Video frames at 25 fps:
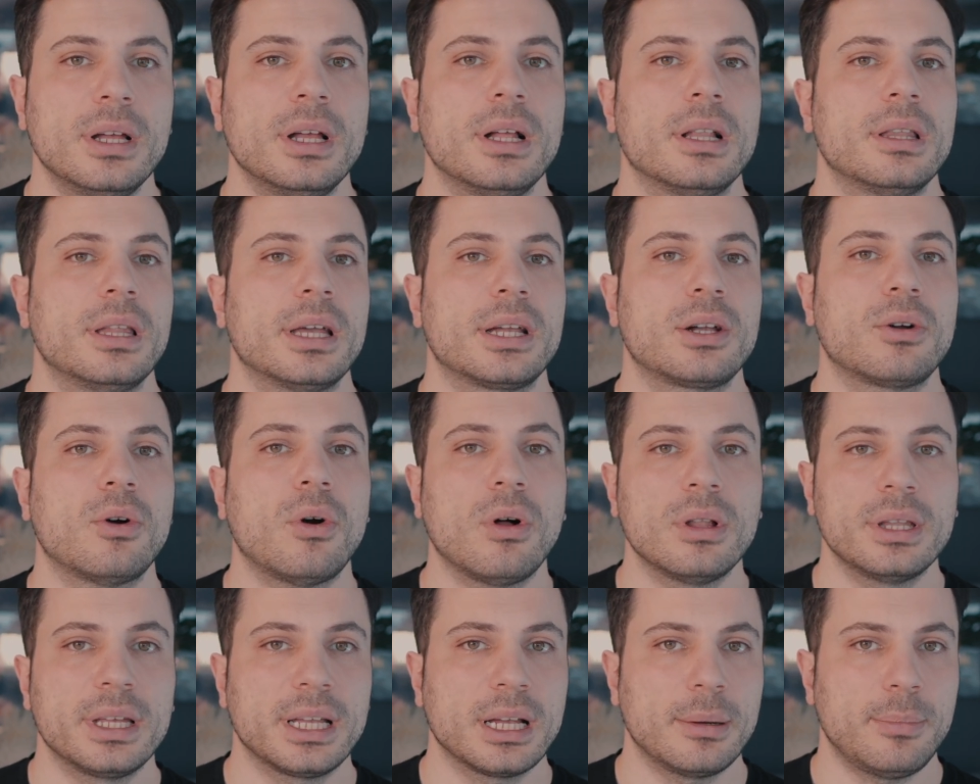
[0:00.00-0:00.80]
like
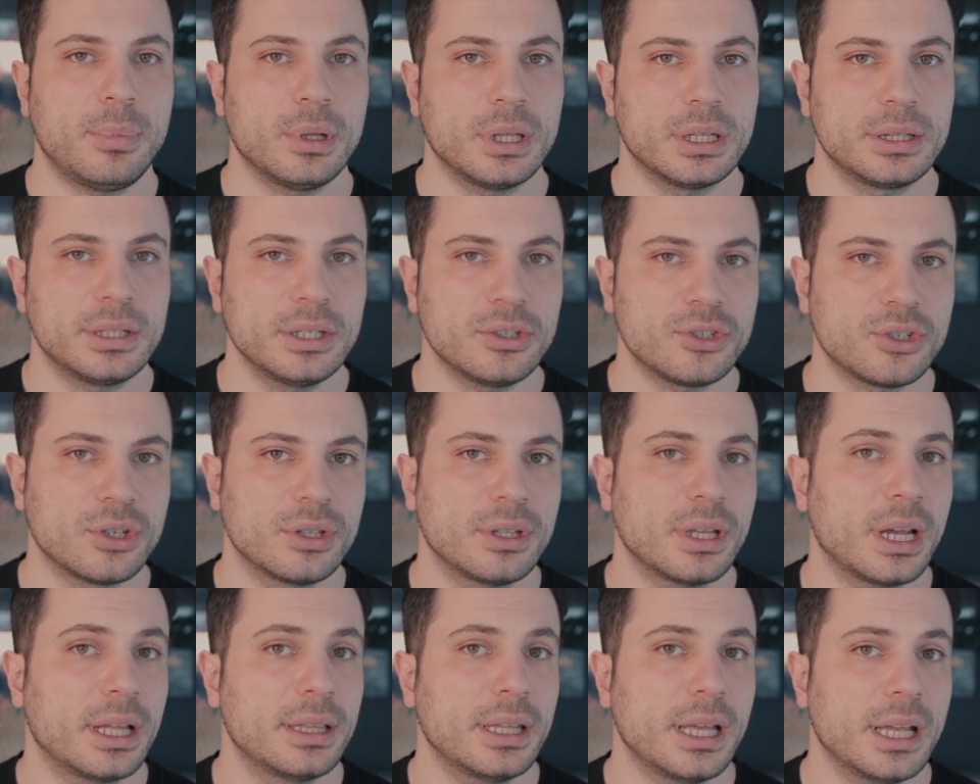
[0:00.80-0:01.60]
calling a politician
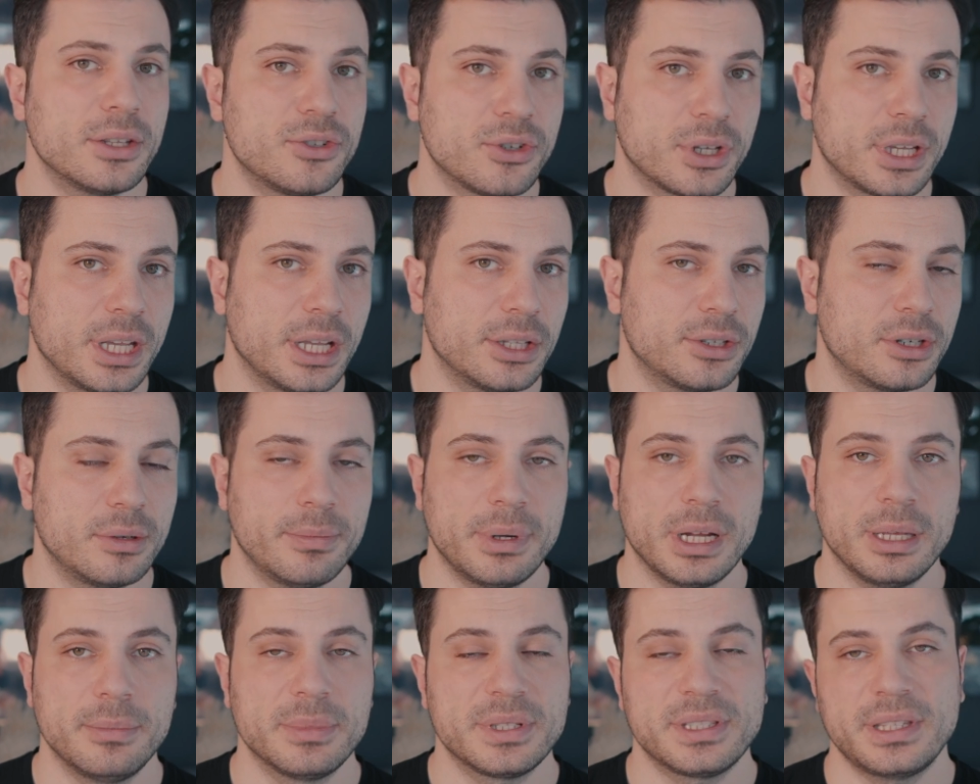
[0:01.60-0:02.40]
an educator
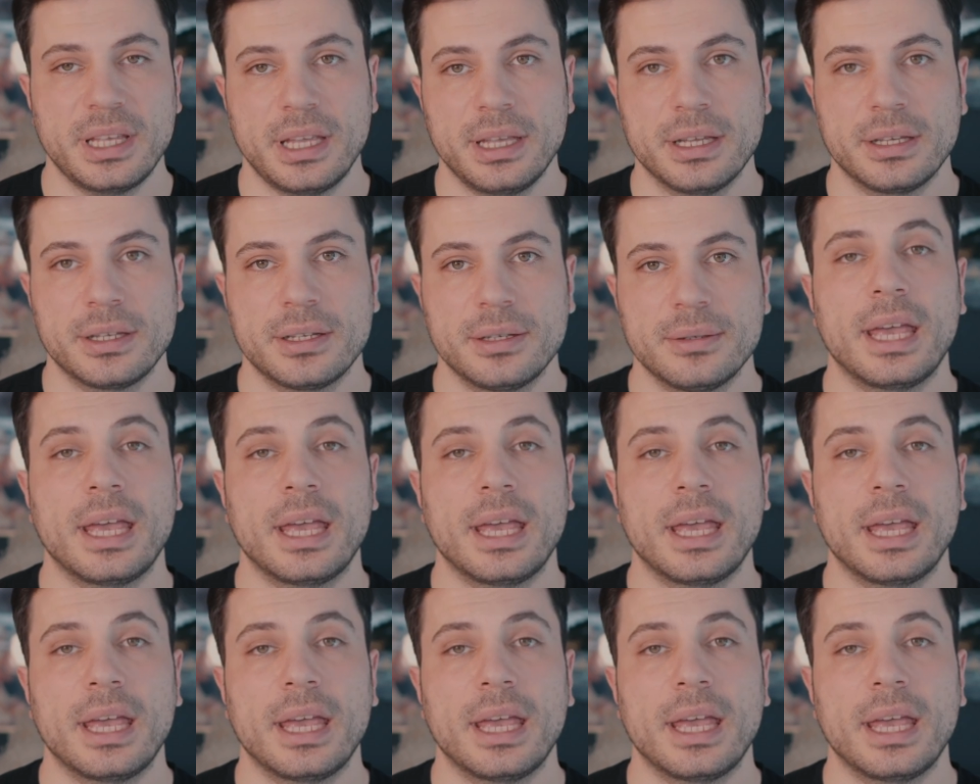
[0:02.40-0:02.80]
by mistake.